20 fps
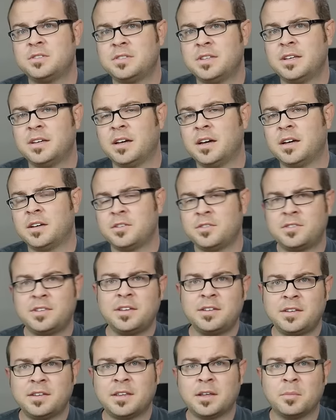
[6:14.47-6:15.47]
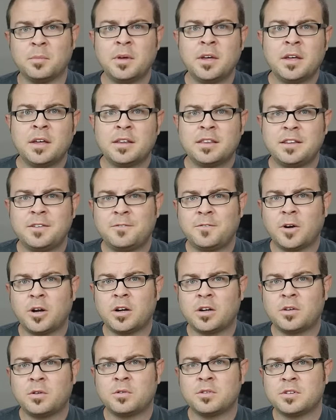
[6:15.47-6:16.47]
the, uh, you sit to them, the
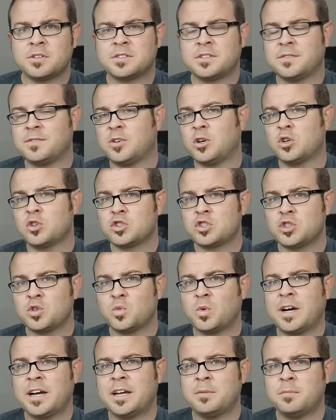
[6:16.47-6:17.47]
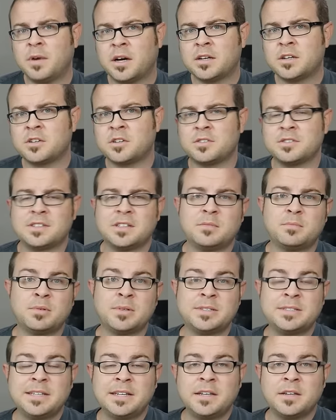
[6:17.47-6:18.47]
far corners of ultra-wide monitors in
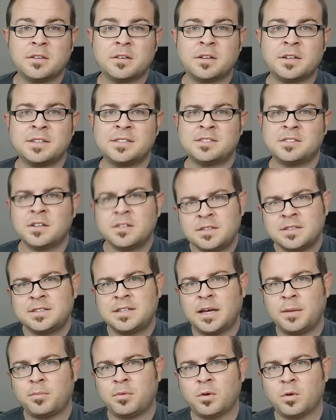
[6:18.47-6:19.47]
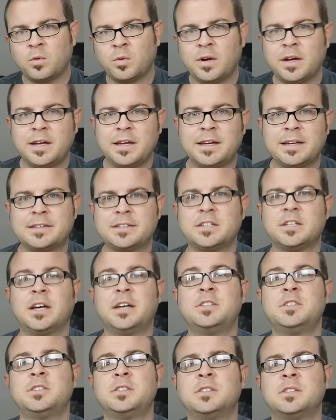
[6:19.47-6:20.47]
particular can start to taper away at the
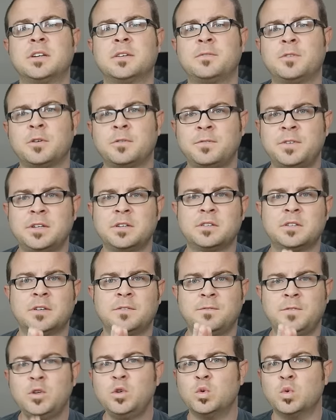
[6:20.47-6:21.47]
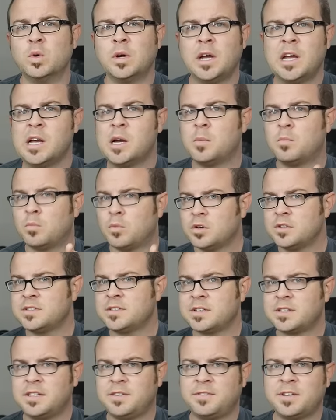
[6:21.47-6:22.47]
edges of your field of view, more
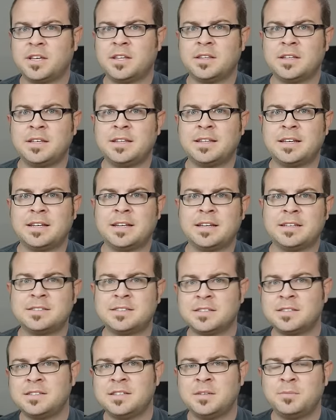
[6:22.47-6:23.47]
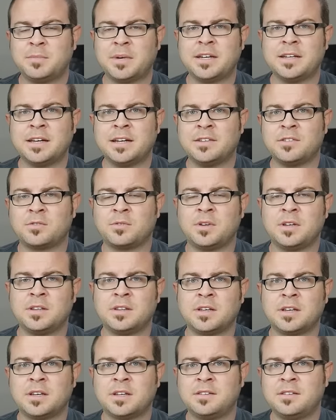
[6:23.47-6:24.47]
significantly than a sixteen by nine screen
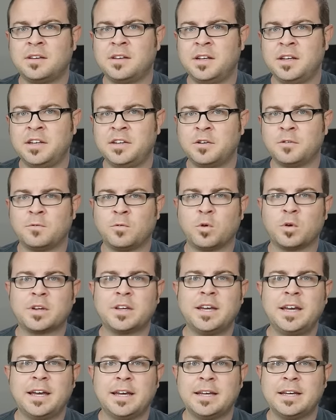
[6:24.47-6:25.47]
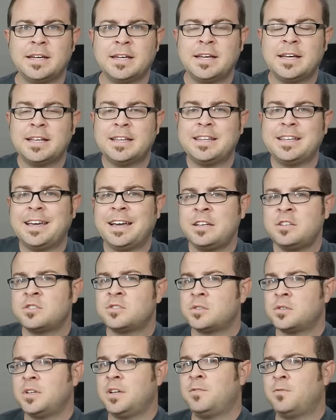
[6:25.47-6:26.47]
like a ten eighty or four K. The X
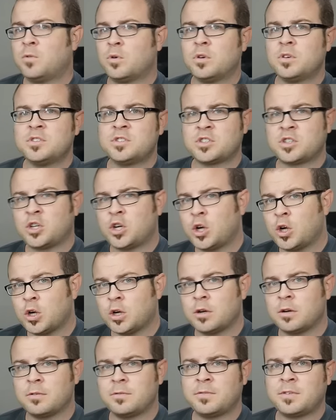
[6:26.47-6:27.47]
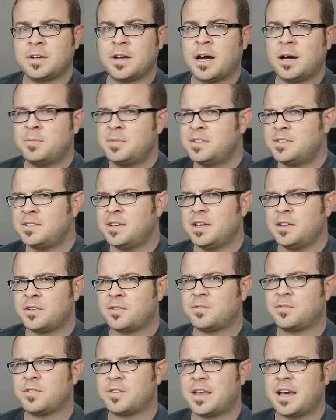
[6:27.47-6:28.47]
thirty-four's curve
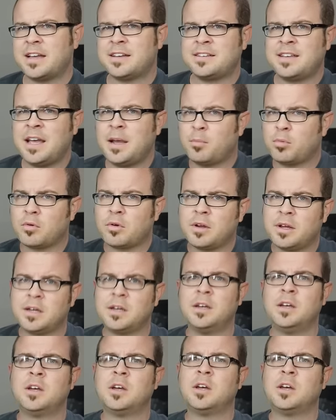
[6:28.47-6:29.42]
compensates for that tapering